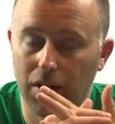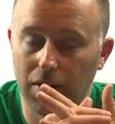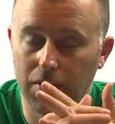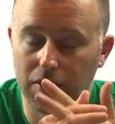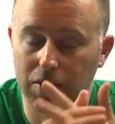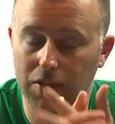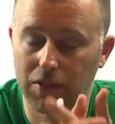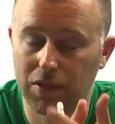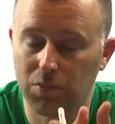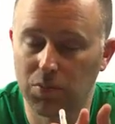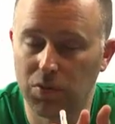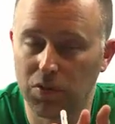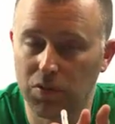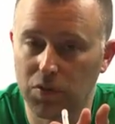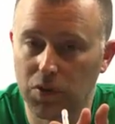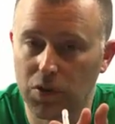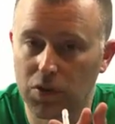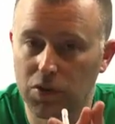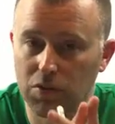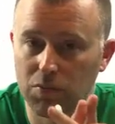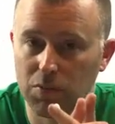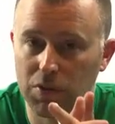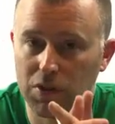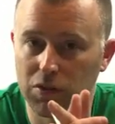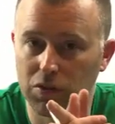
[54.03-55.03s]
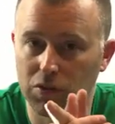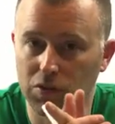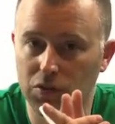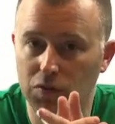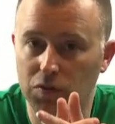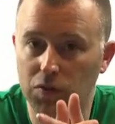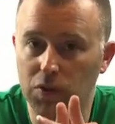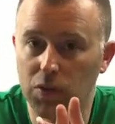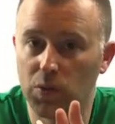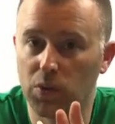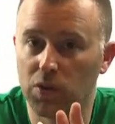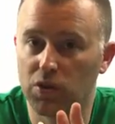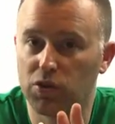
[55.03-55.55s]
the simpler version means there's
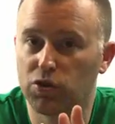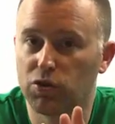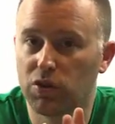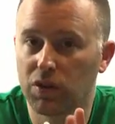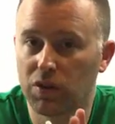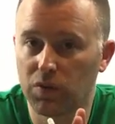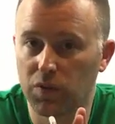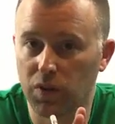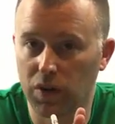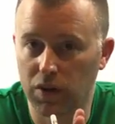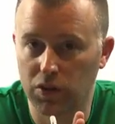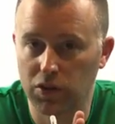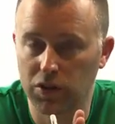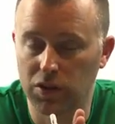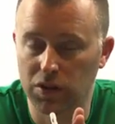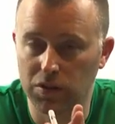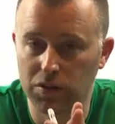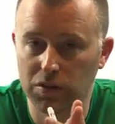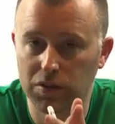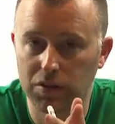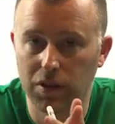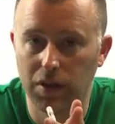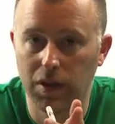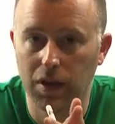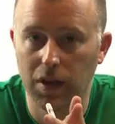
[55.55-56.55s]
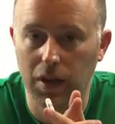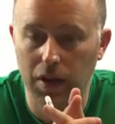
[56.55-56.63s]
fewer trig functions.